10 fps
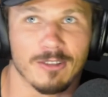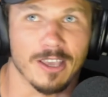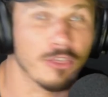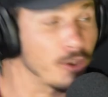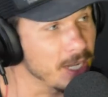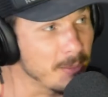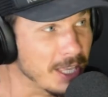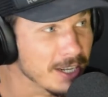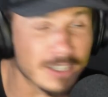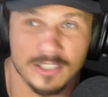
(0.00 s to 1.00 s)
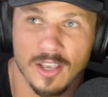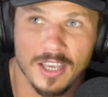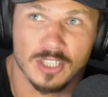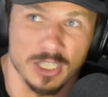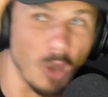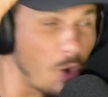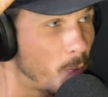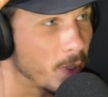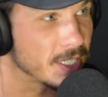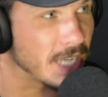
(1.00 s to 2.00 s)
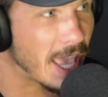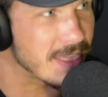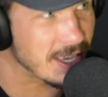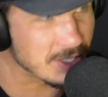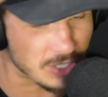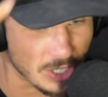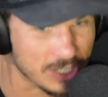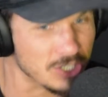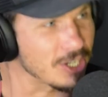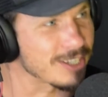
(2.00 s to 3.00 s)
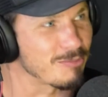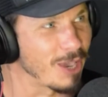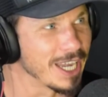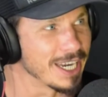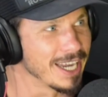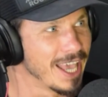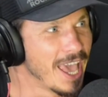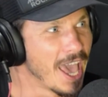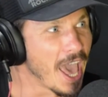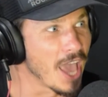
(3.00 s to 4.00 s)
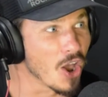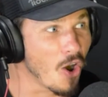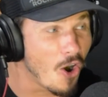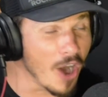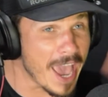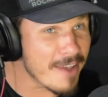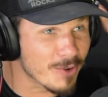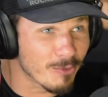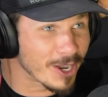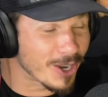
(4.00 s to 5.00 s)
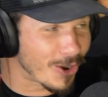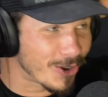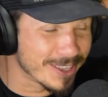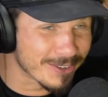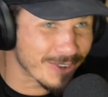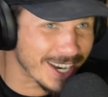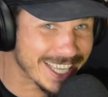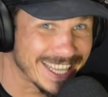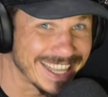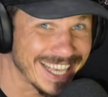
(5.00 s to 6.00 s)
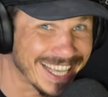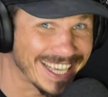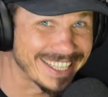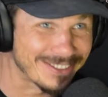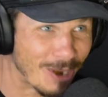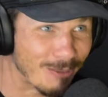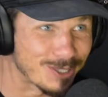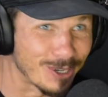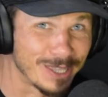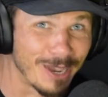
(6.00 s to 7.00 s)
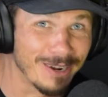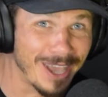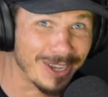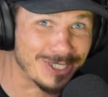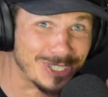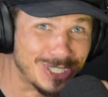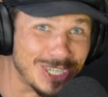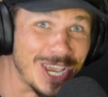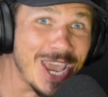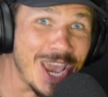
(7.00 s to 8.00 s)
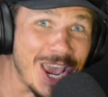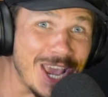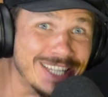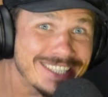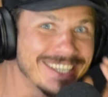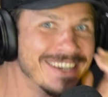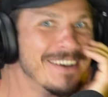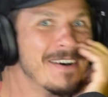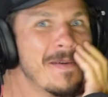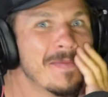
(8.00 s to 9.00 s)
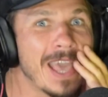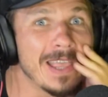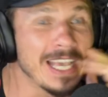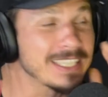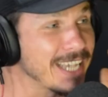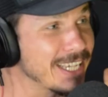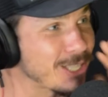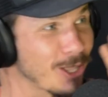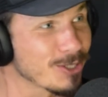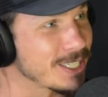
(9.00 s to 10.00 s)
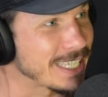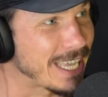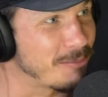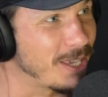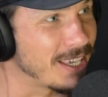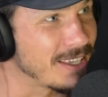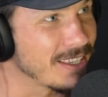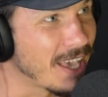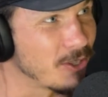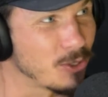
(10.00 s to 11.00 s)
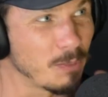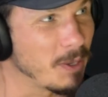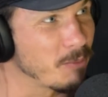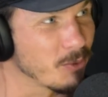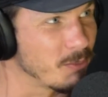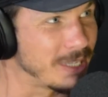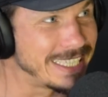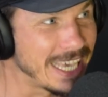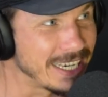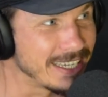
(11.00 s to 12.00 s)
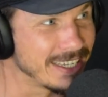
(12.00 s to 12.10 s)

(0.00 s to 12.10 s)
like 30 meters it just opened and they just just made it and everyone on the fucking the, like drop zone they were like shit and that's as close as it can be, and two people would be dead.